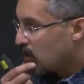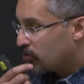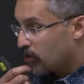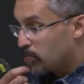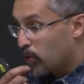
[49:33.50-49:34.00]

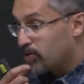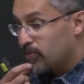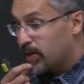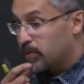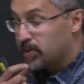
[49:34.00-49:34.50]
So in point of
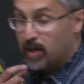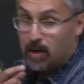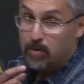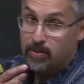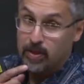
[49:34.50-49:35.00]
fact, with the
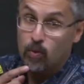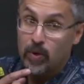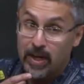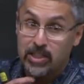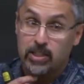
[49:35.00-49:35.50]
camera thing,
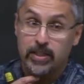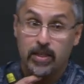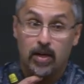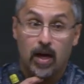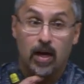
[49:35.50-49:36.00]
we
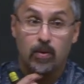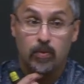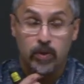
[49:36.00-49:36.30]
actually uh,